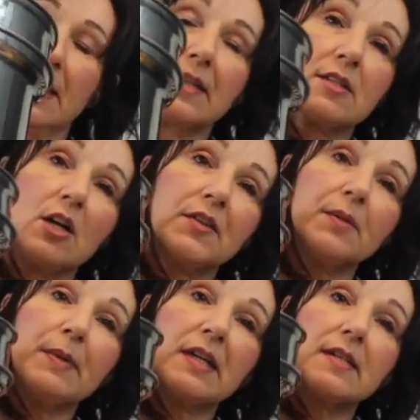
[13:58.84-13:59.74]
It's not
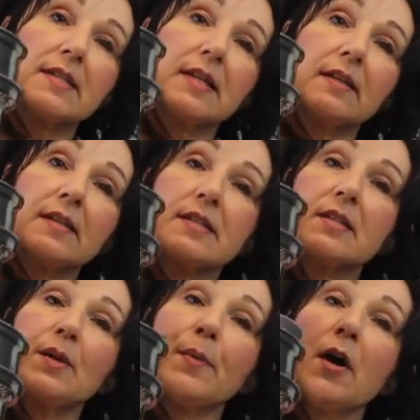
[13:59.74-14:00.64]
the biggest stainless
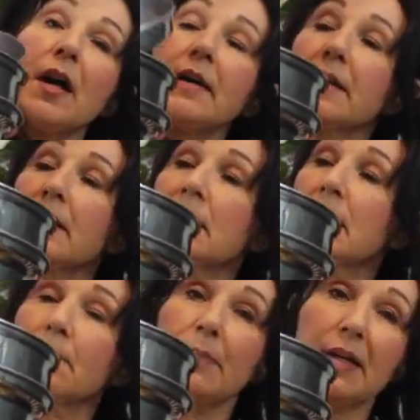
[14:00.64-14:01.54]
steel pot,
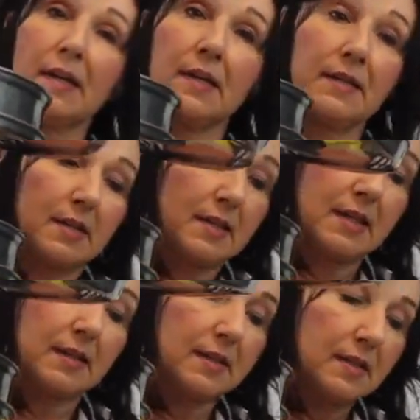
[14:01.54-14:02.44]
but it's a
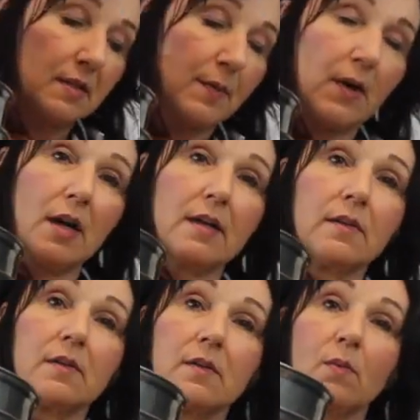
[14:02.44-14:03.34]
stainless steel pot